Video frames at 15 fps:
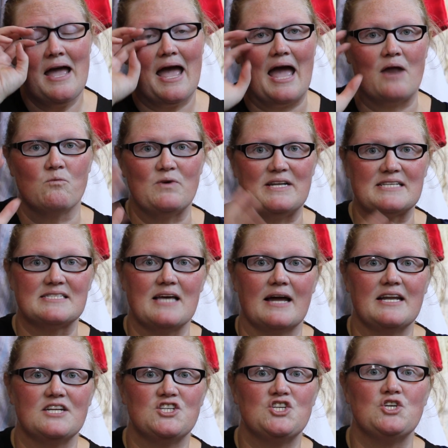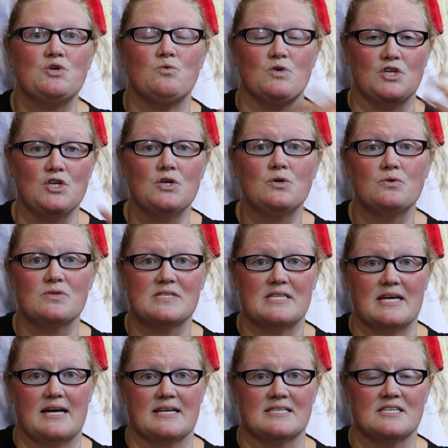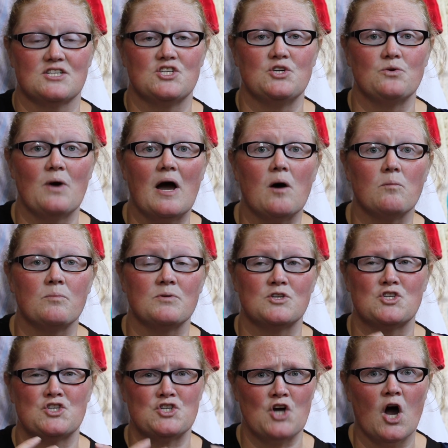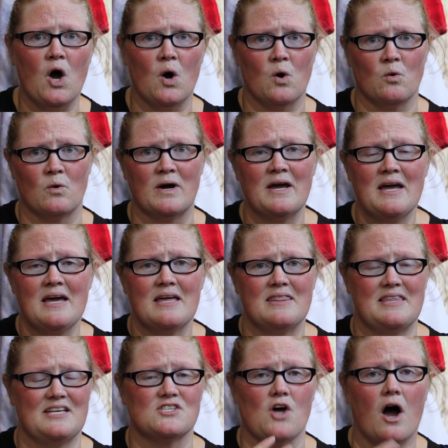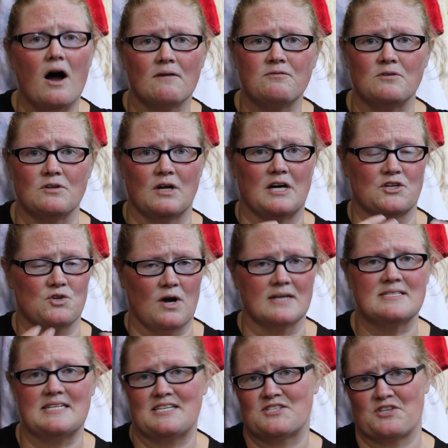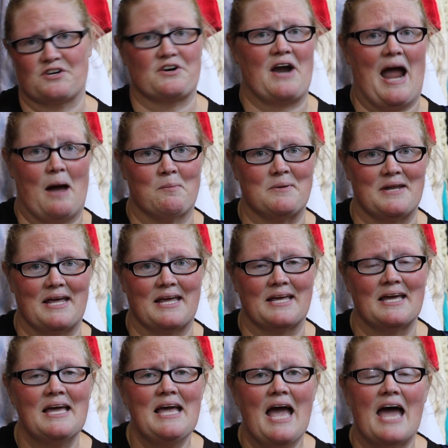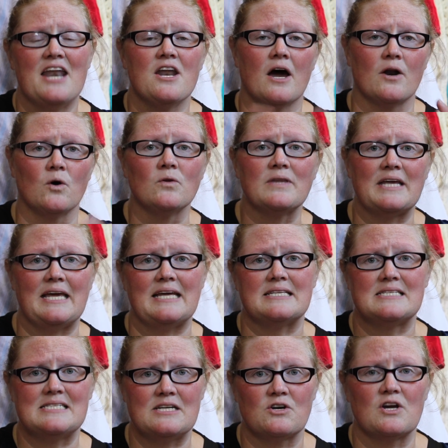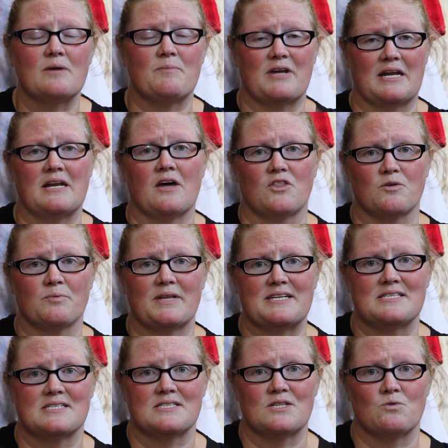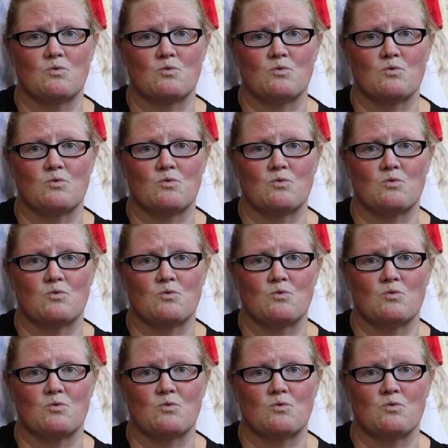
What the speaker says: And we decided to use this to help show these awful atrocities that are happening, and not only in Syria but in other places in the